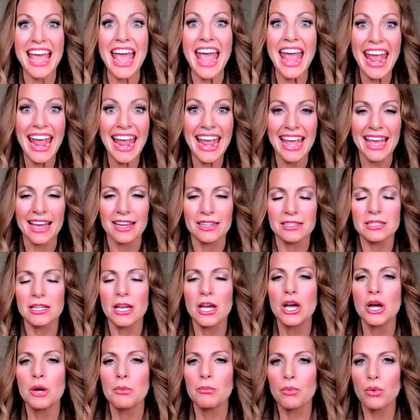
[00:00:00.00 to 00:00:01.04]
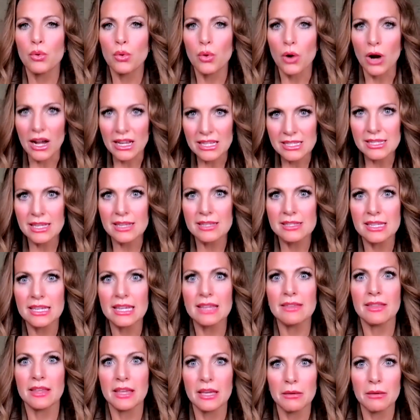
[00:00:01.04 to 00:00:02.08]
and processing
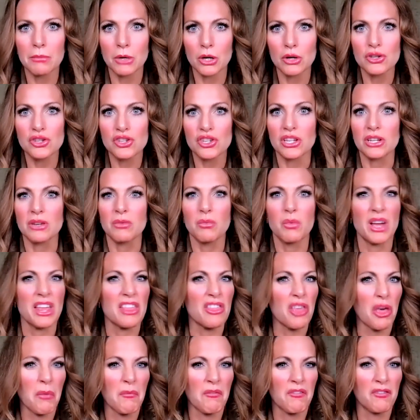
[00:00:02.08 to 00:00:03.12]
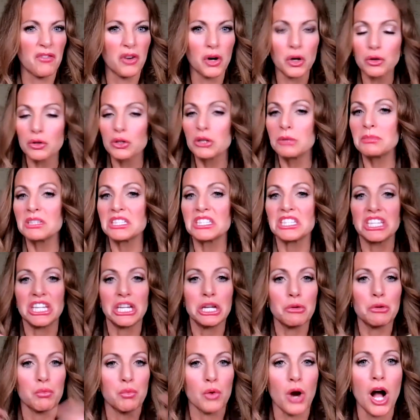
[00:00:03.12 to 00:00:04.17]
the emotion with
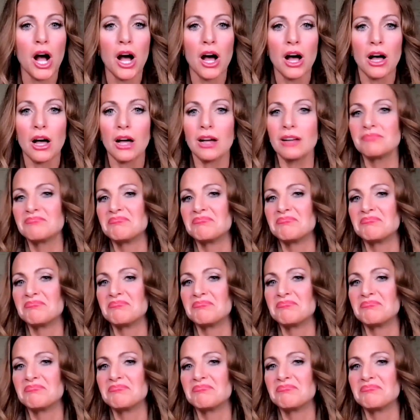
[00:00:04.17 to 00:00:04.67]
vulnerability, raw,